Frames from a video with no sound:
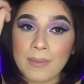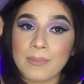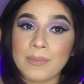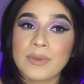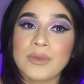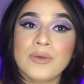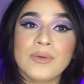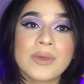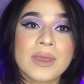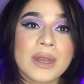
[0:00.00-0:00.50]

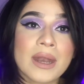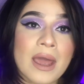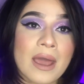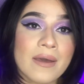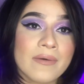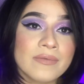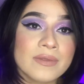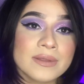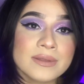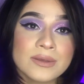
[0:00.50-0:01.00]
you can
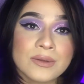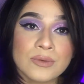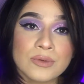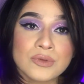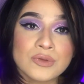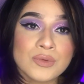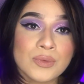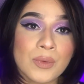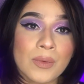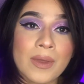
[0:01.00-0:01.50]
have this little
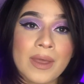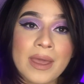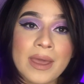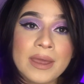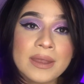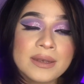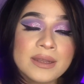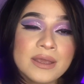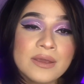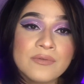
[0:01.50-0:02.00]
tool
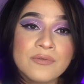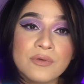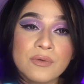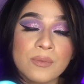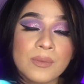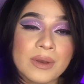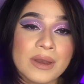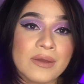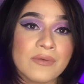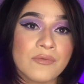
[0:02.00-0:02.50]
handy for
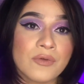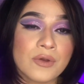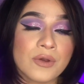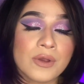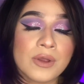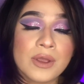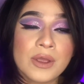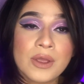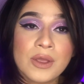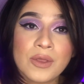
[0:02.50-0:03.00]
whenever
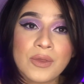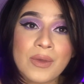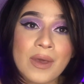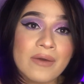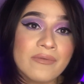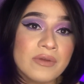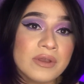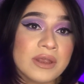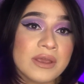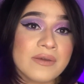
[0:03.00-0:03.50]
you have
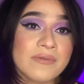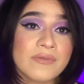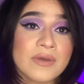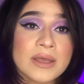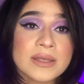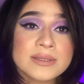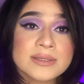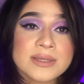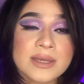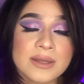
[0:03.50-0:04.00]
any
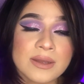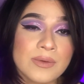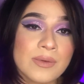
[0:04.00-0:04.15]
events and you